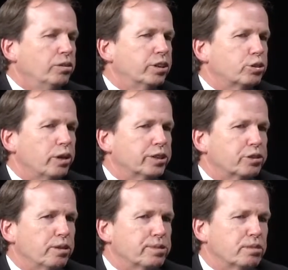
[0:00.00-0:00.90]
The
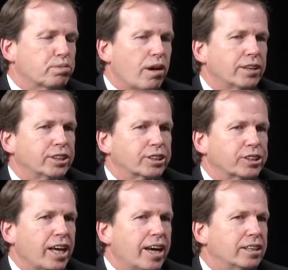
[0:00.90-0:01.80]
transcription project
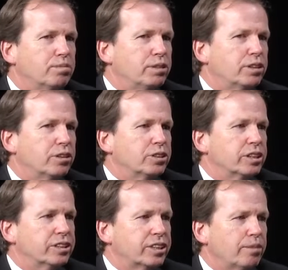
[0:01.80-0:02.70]
started because
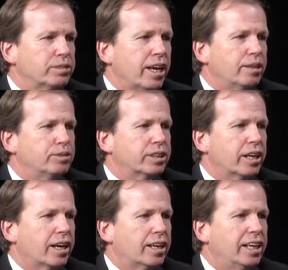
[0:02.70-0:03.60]
sometimes
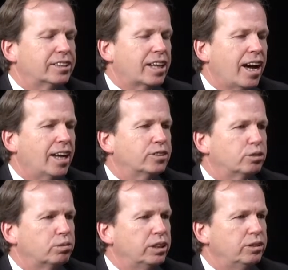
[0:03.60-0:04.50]
it's hard to
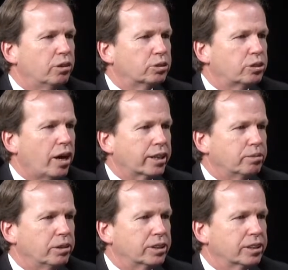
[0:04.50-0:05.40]
read those
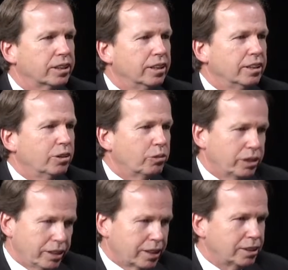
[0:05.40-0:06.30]
documents,
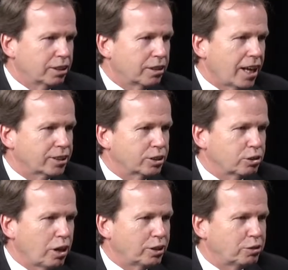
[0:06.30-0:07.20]
whether you got your glasses
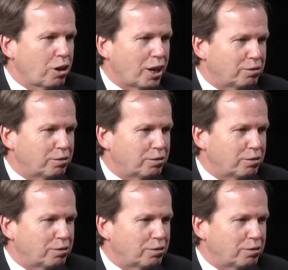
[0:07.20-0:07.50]
on or not.